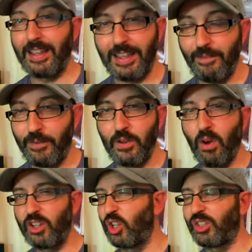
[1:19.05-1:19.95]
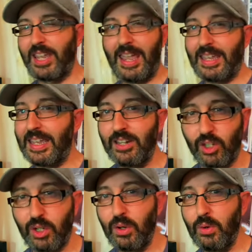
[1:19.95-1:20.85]
if you are just getting
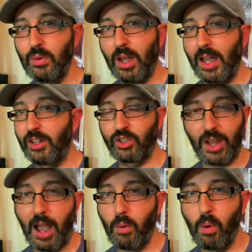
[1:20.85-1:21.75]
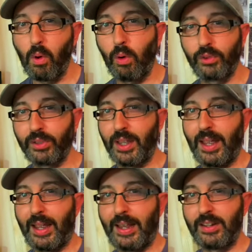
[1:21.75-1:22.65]
into Star Wars
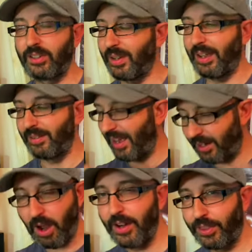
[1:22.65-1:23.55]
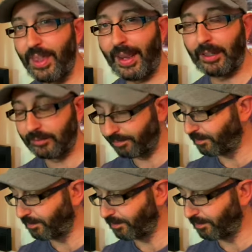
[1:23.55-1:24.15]
and that kind of thing,